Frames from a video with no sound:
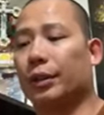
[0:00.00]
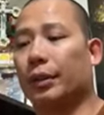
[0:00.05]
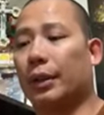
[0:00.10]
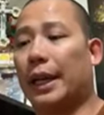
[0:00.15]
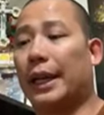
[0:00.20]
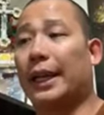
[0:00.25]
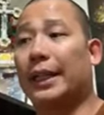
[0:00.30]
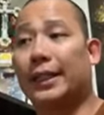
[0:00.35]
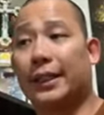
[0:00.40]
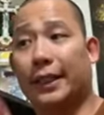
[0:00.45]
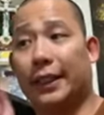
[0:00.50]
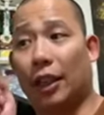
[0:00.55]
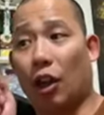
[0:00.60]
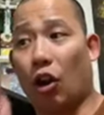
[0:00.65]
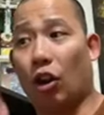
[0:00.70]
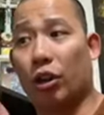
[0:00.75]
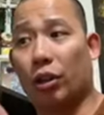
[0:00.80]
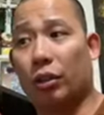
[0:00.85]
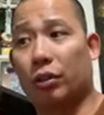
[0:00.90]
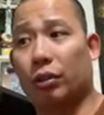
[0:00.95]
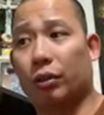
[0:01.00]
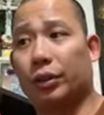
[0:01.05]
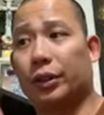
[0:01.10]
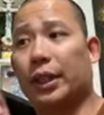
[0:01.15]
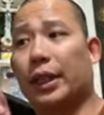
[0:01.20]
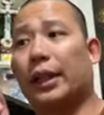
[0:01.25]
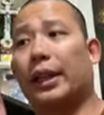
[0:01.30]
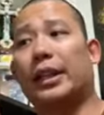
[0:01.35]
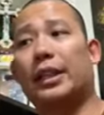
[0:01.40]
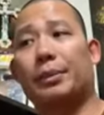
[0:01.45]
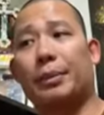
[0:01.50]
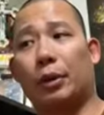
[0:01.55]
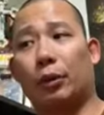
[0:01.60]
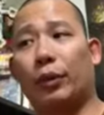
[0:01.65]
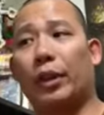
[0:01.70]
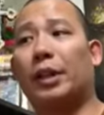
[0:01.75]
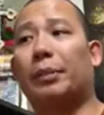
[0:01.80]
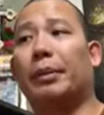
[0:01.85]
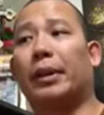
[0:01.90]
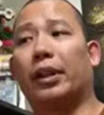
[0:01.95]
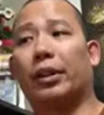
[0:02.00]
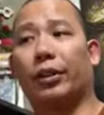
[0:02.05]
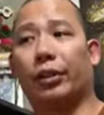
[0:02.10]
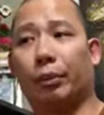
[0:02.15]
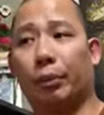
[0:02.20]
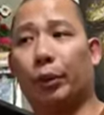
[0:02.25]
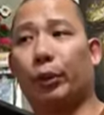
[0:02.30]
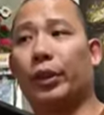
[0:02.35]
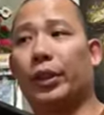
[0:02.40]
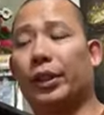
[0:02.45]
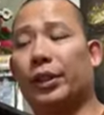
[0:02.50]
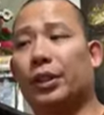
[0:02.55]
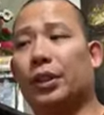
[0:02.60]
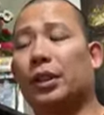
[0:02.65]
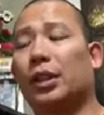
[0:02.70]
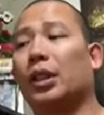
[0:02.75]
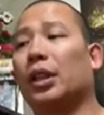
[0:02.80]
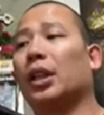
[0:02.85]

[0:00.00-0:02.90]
And it's the articles that has been written by other Buddhists